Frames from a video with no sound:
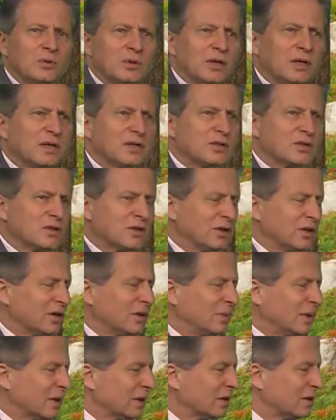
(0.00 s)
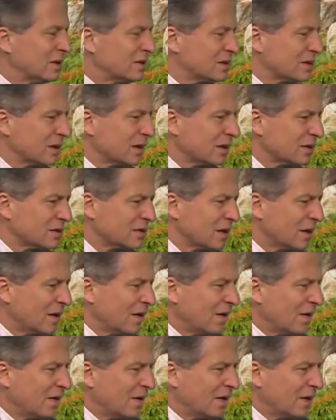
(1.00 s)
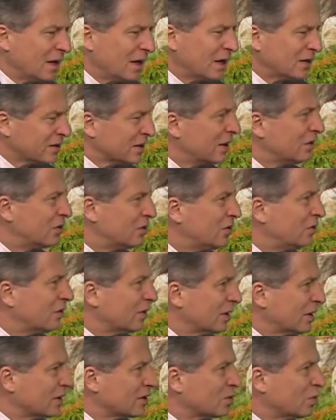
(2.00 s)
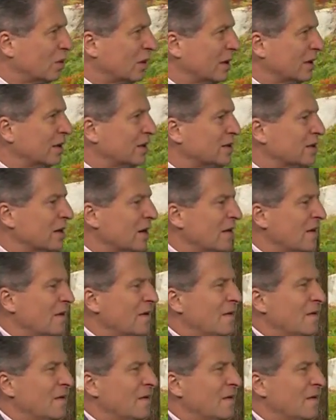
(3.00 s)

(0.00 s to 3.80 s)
who are concerned about these things, I'll say two things. One is,